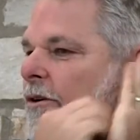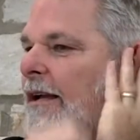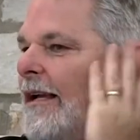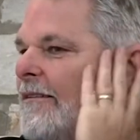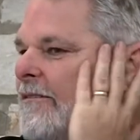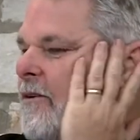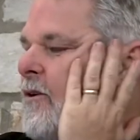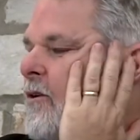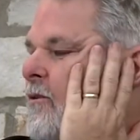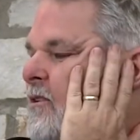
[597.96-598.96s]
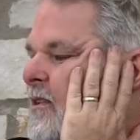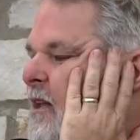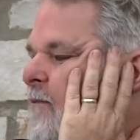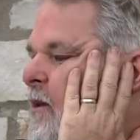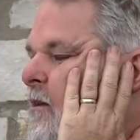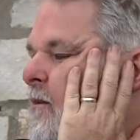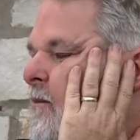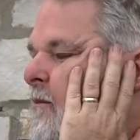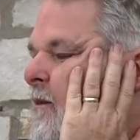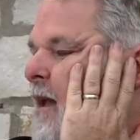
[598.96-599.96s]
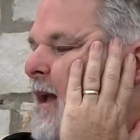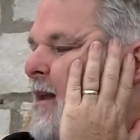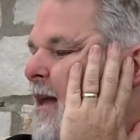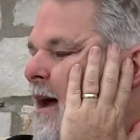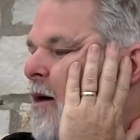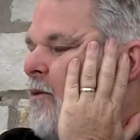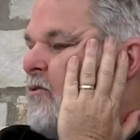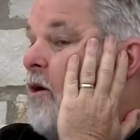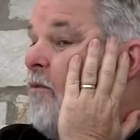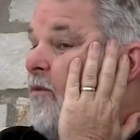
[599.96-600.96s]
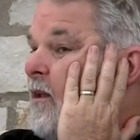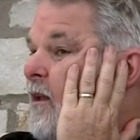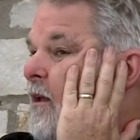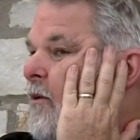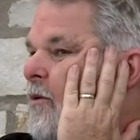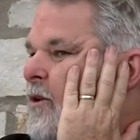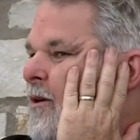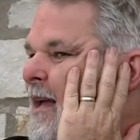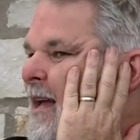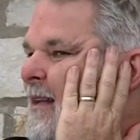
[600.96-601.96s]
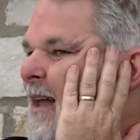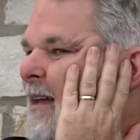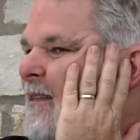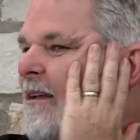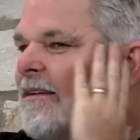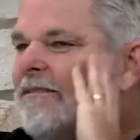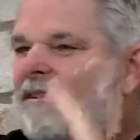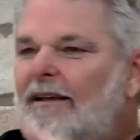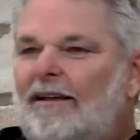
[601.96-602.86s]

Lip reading: your head. So you're sleeping 8 hours, hopefully, with your head like this.